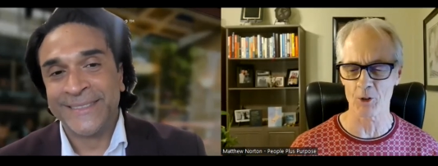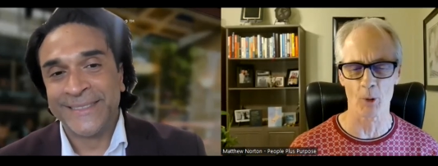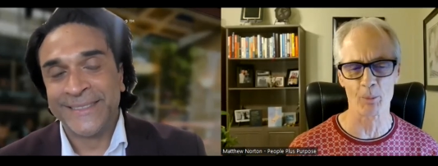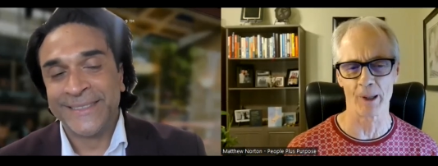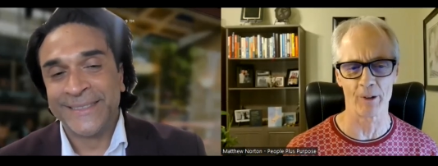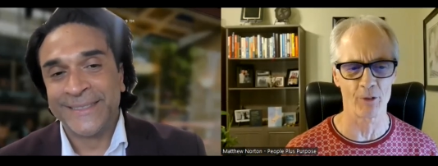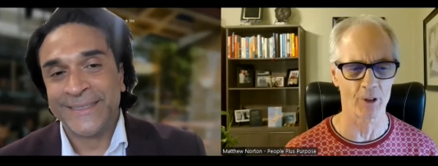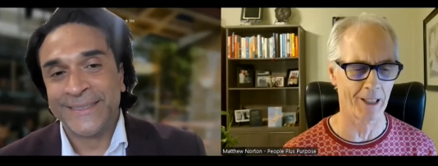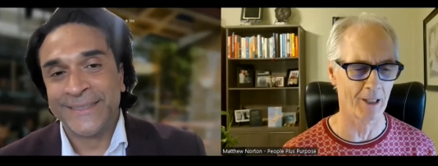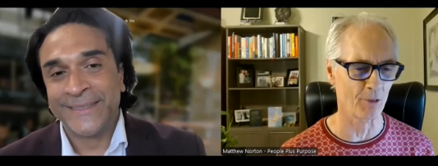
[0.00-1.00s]
Speaker 1: incorporate
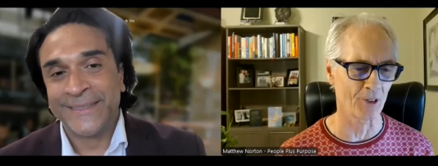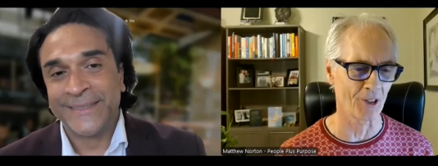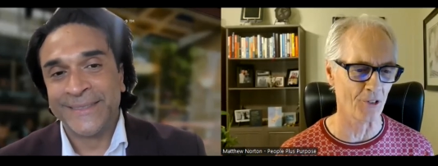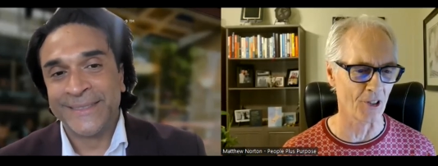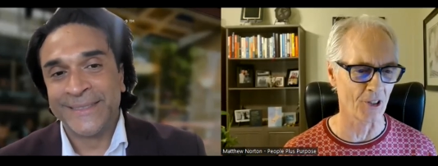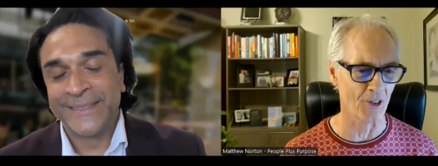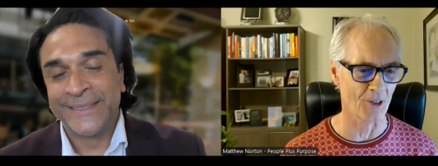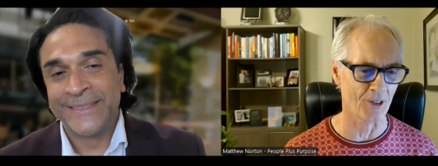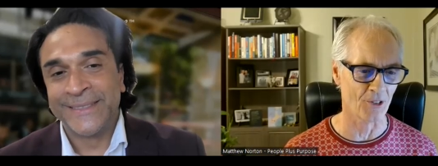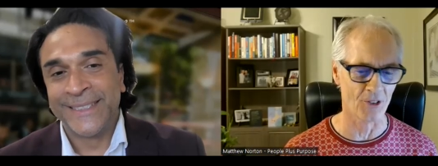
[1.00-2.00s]
forgetfulness into
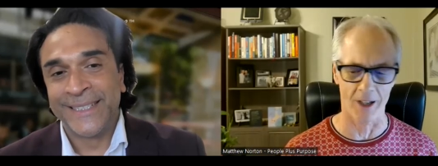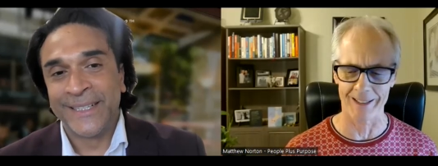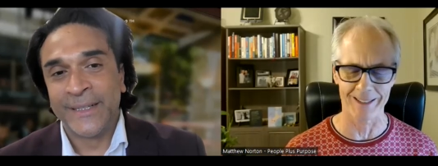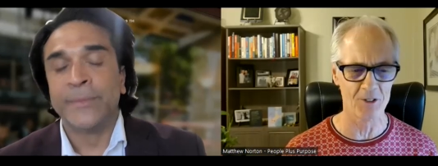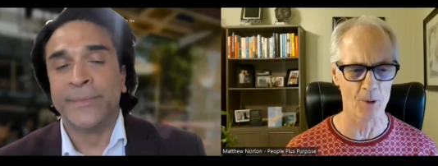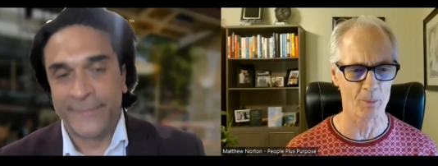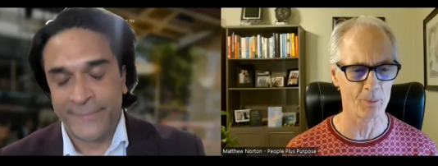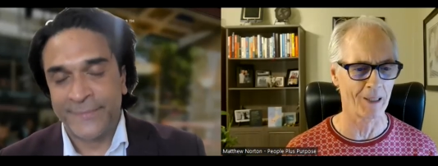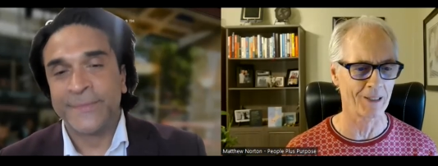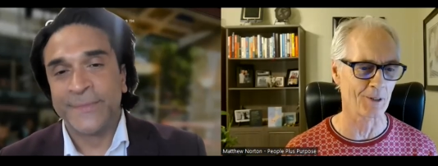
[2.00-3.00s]
their design that's a
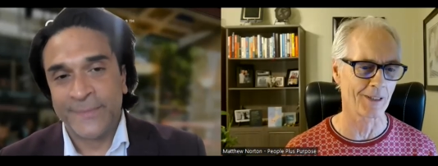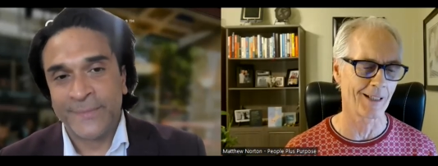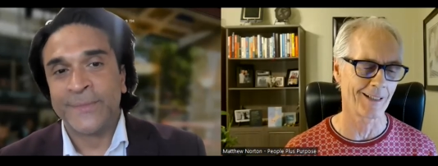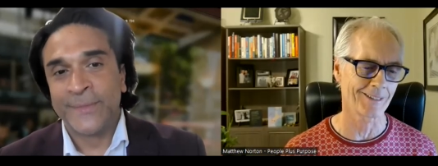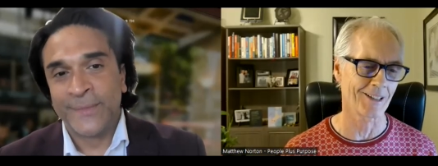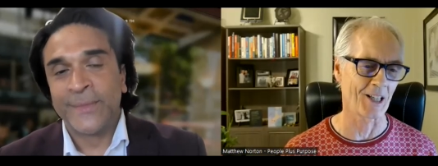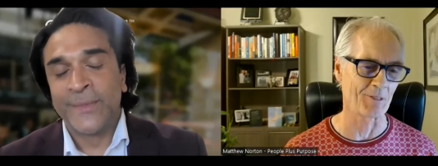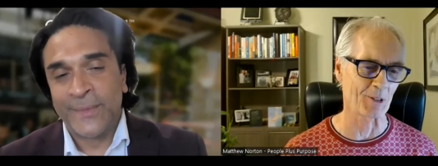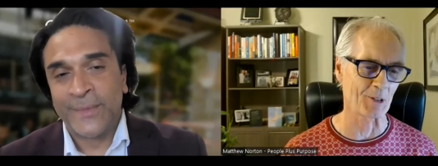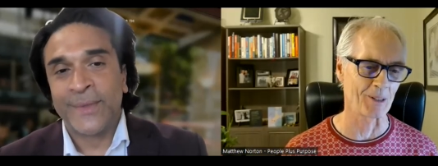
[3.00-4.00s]
that's a kind
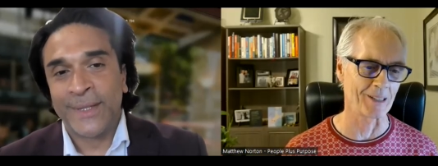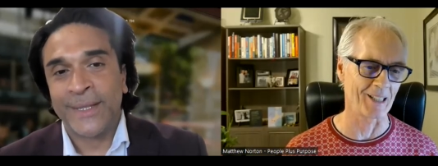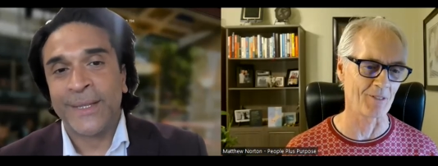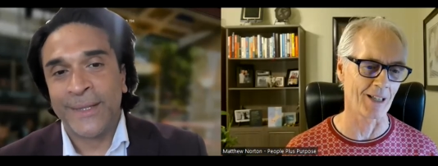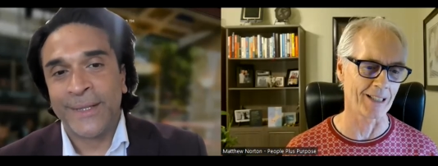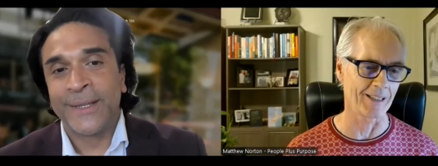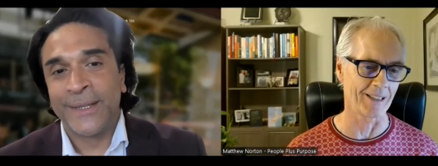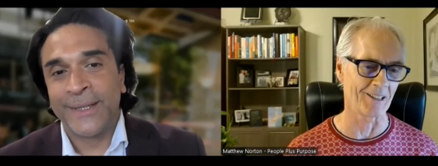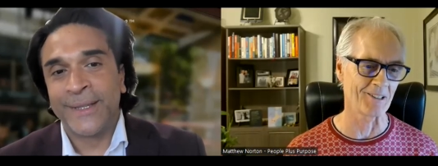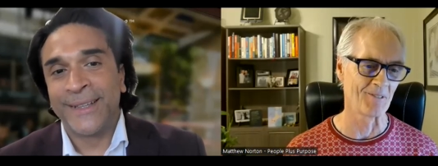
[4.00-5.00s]
of a creative
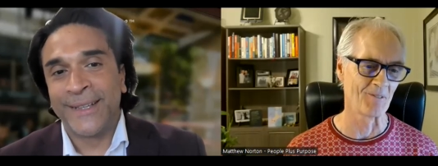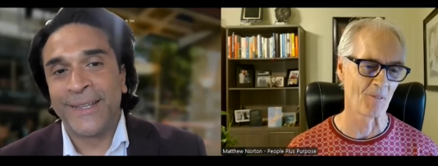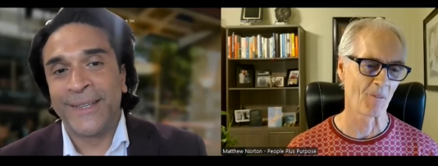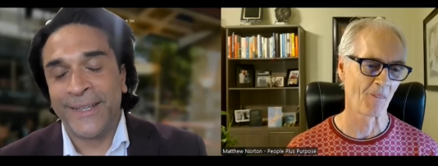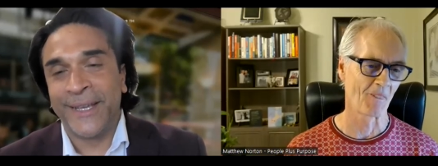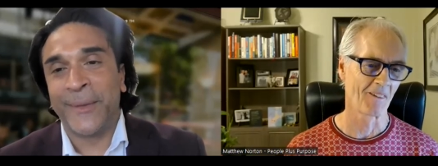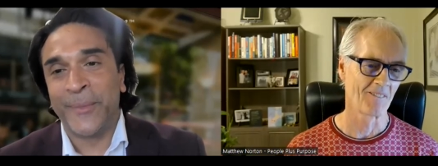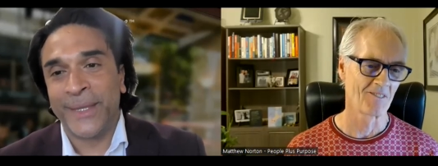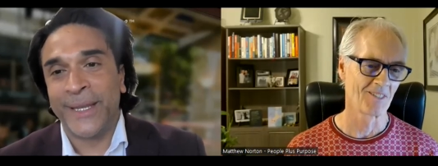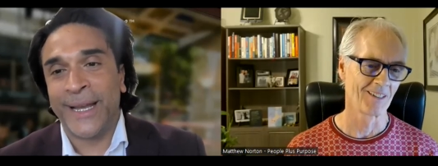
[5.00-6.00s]
idea.
Speaker 2: Yeah,
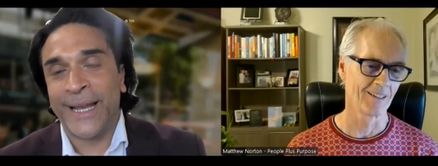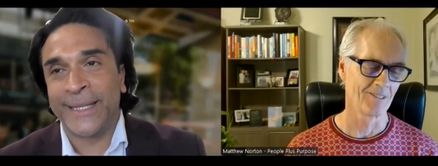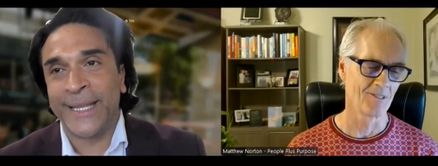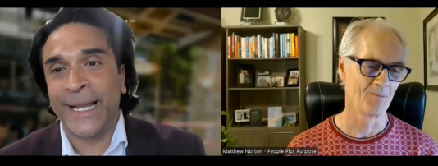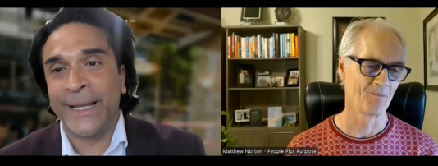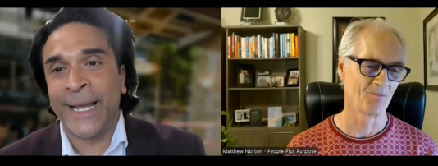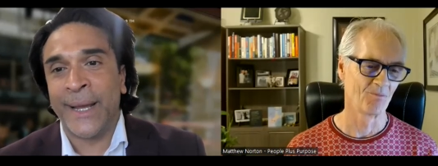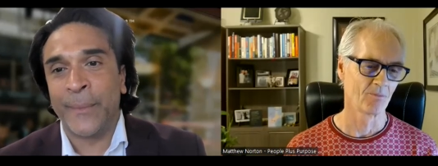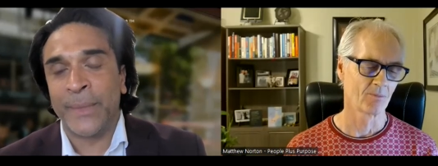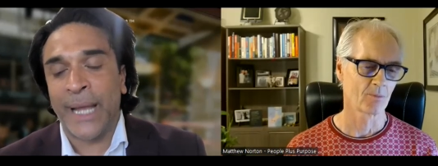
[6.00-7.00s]
yeah. I think uh,
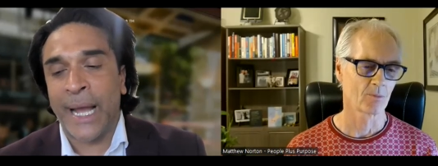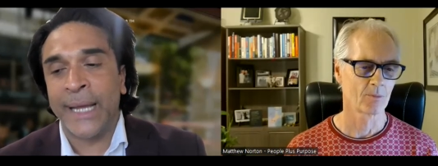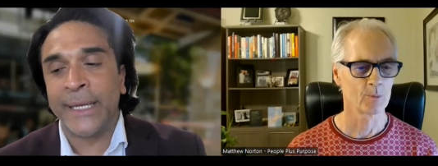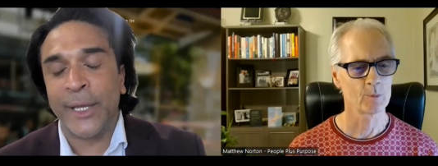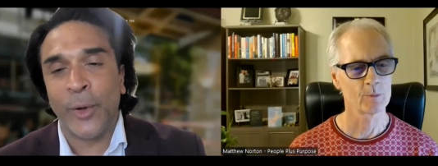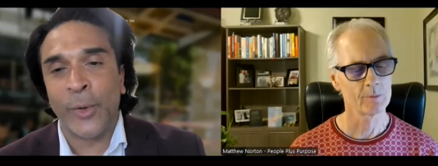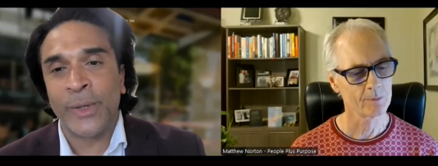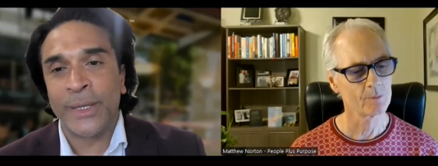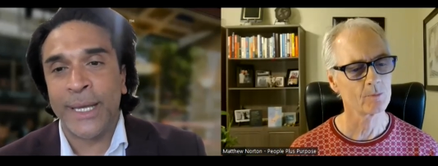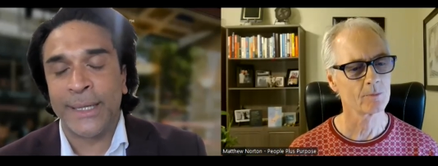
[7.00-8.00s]
IDEO
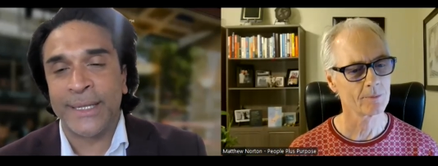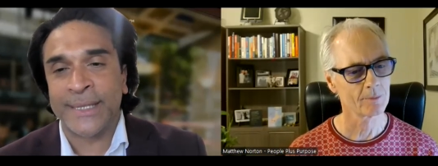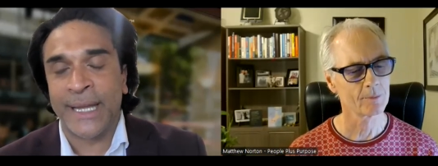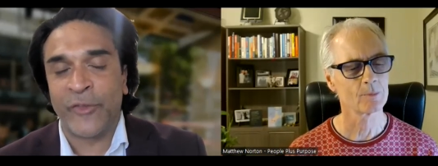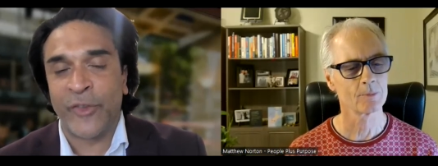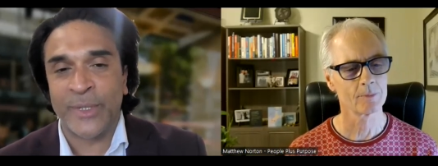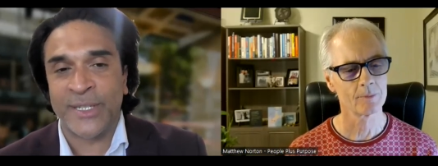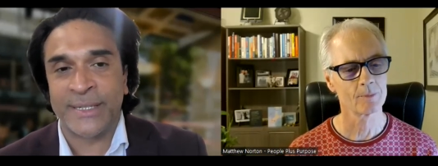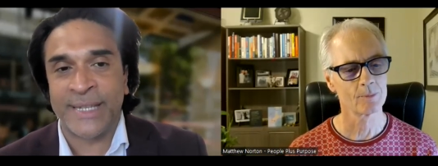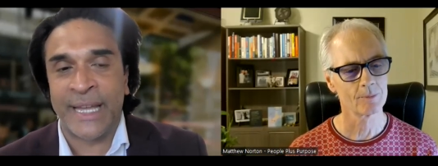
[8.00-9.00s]
uh, design, famous
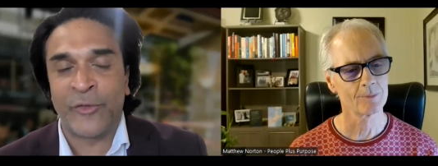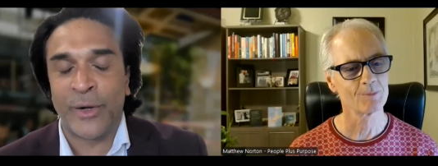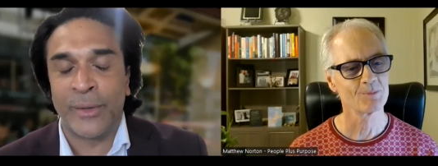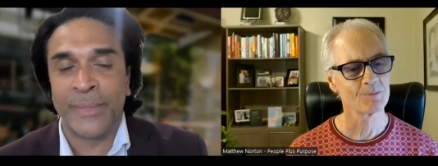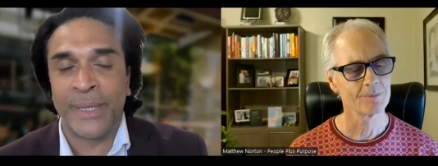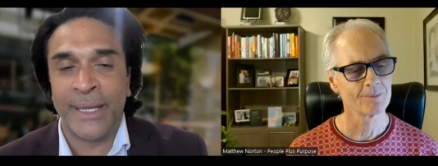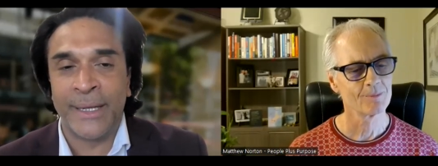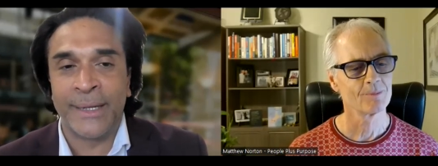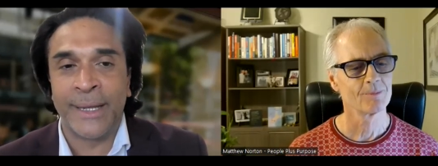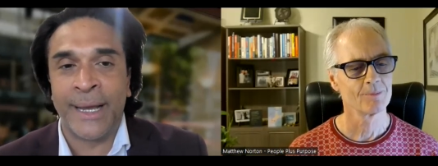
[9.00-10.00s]
design firm
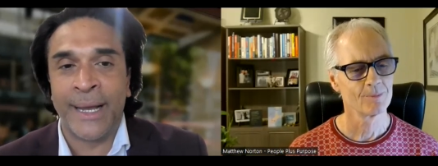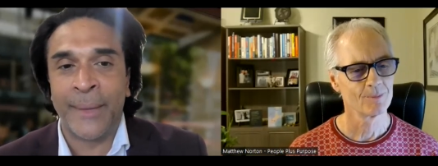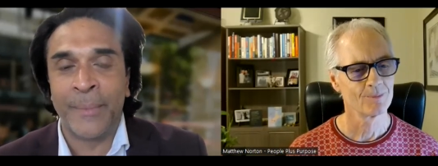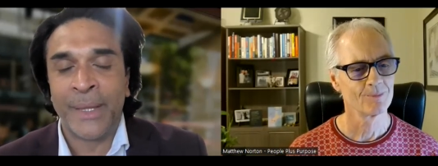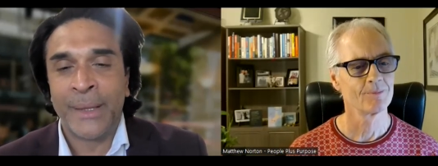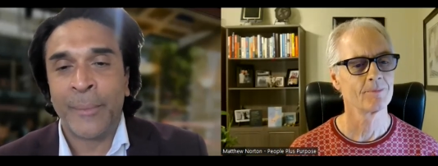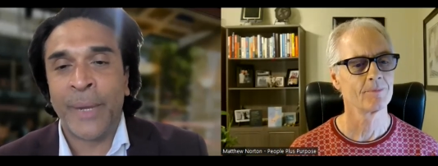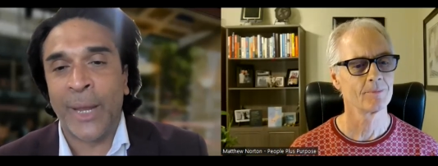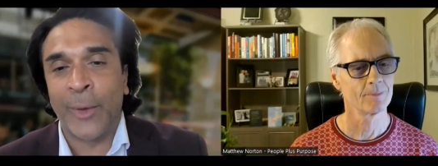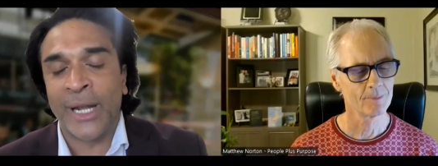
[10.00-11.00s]
in uh, Palo